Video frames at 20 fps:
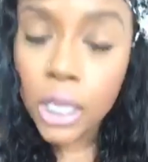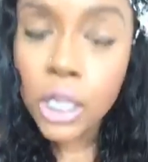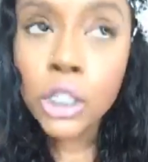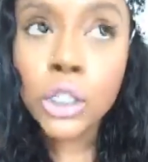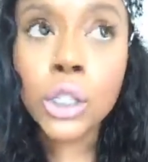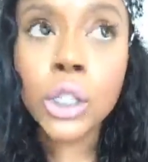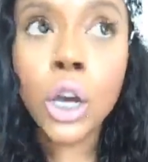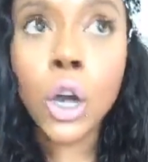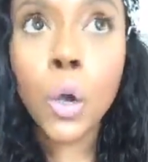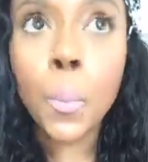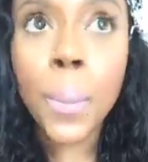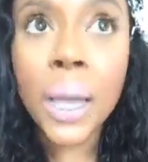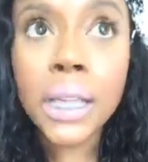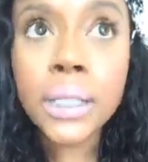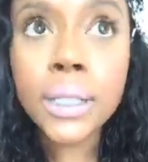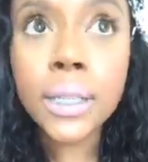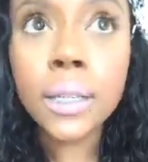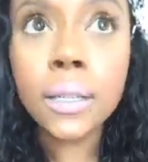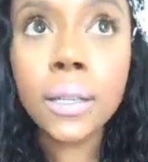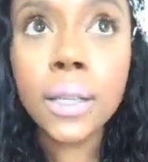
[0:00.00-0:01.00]
So
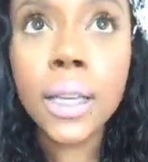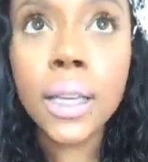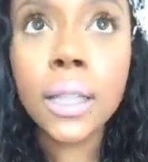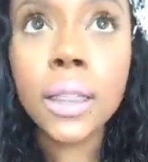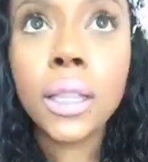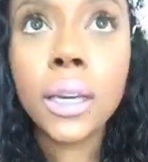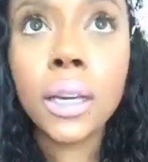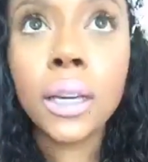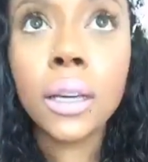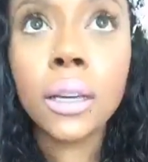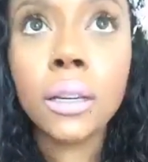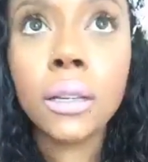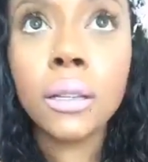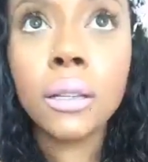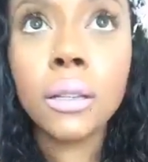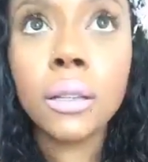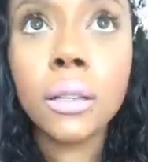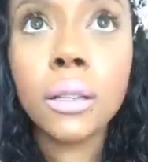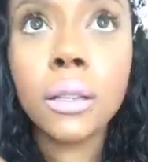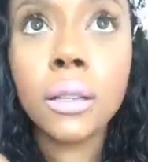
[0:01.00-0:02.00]
basically the
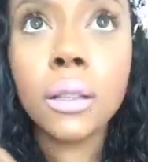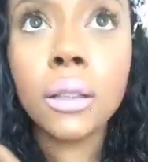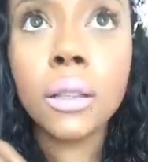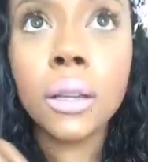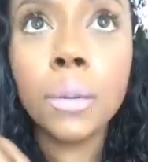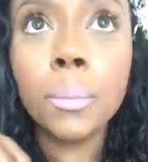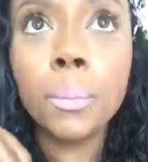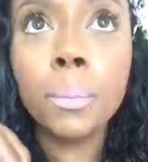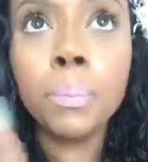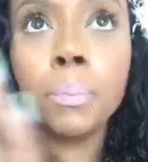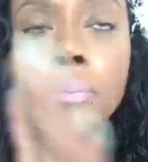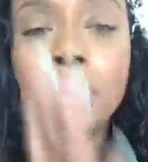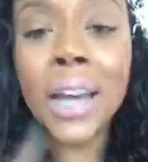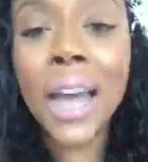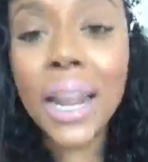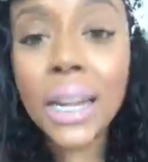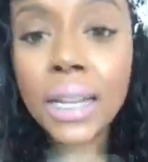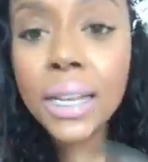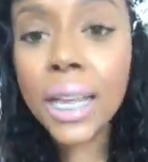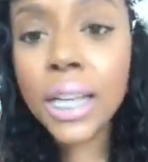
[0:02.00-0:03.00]
the
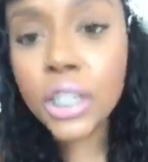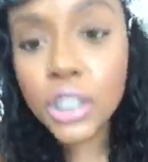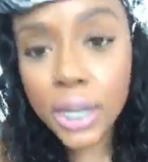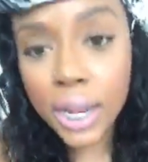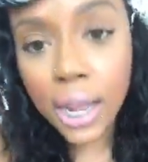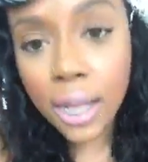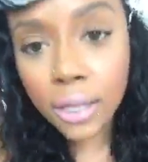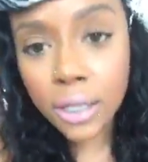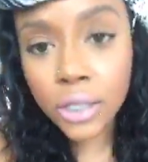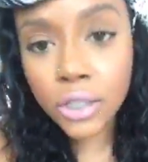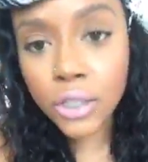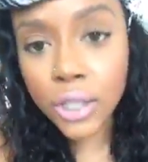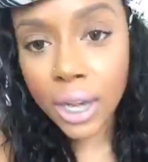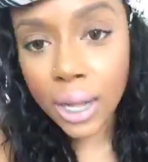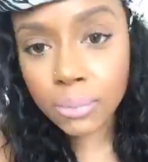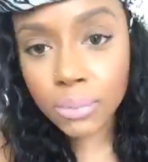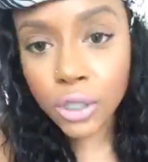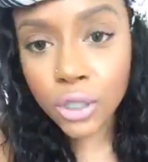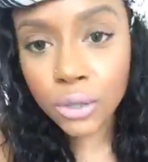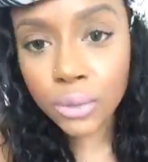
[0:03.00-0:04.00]
90 day challenge that
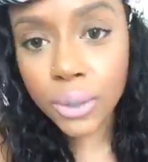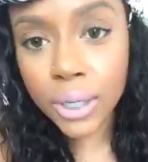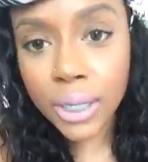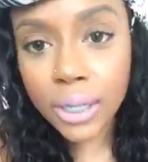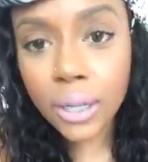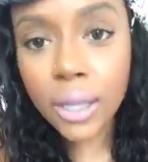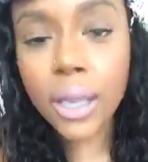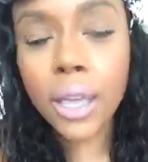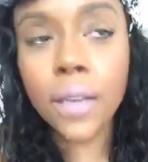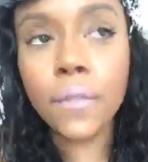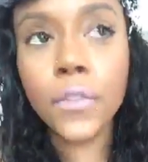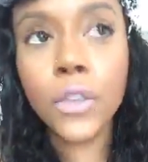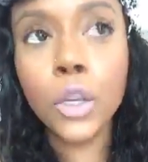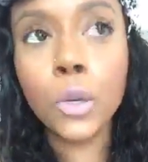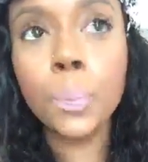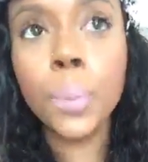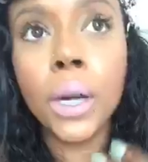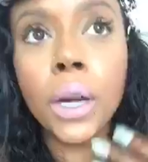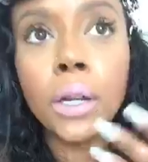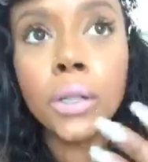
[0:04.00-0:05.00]
I'm doing, if
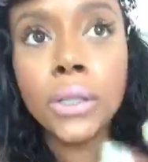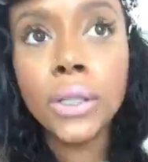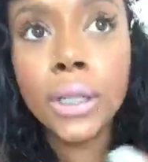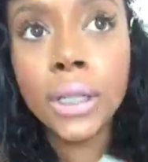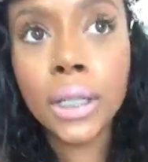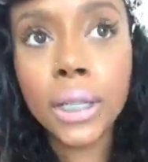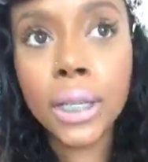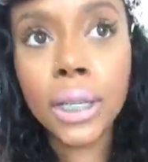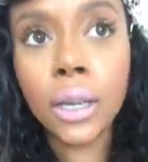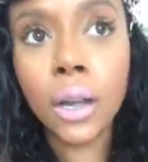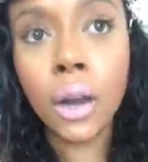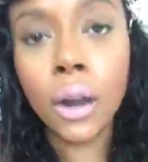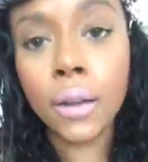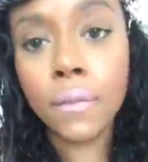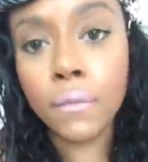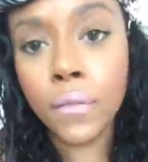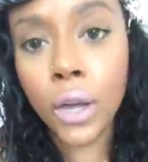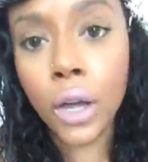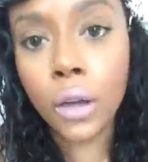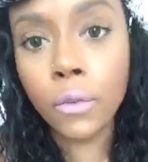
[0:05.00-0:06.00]
you personally are
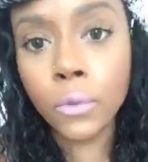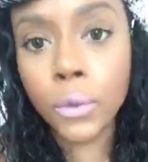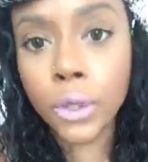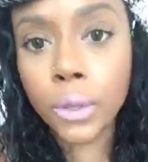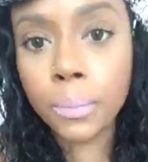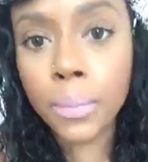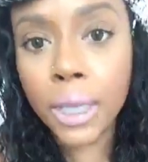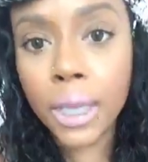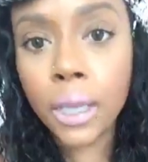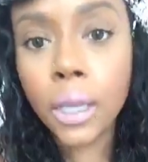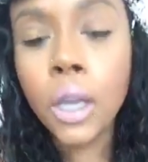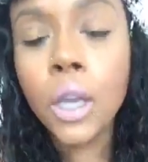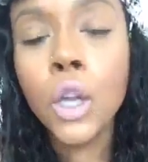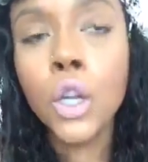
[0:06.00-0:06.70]
involved with me,